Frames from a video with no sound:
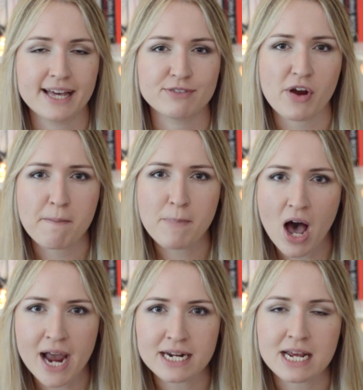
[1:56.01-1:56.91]
It's very
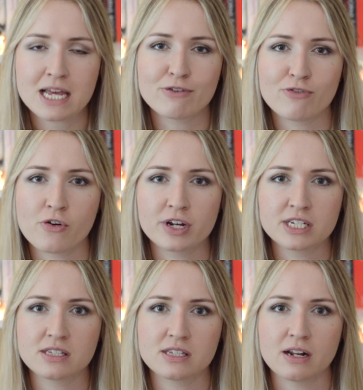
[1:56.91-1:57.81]
piney, the
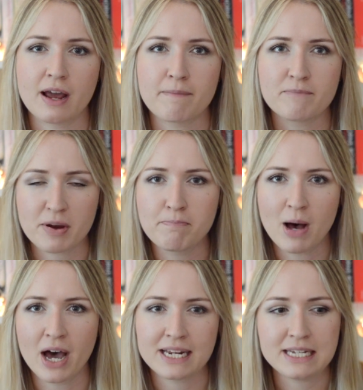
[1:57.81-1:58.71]
forests are like very
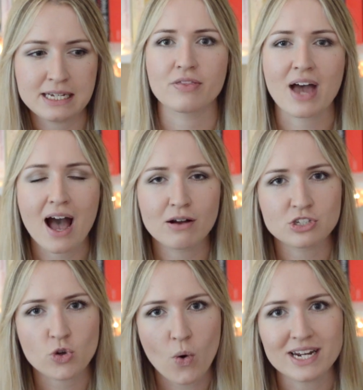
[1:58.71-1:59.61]
piney. The
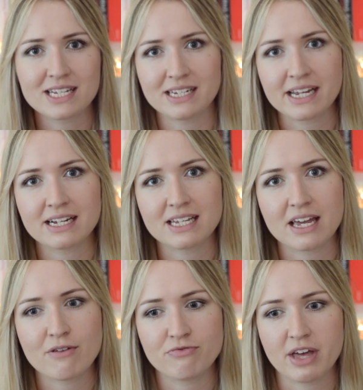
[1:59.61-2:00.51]
houses are quite
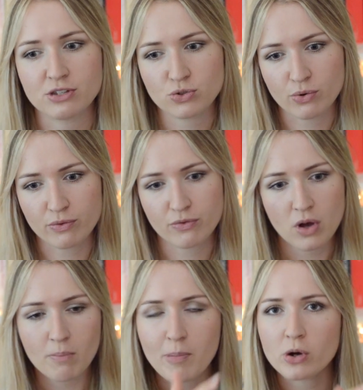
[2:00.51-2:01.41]
distinctive, they're sort of
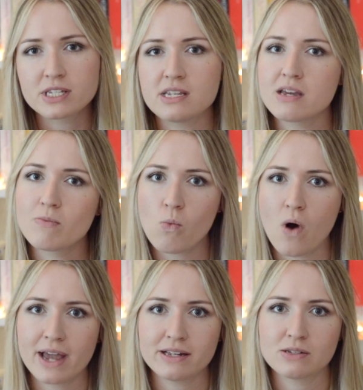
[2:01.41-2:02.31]
boxy and
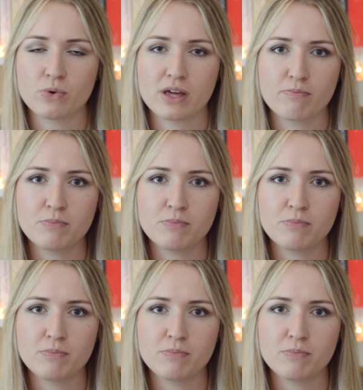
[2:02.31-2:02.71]
white with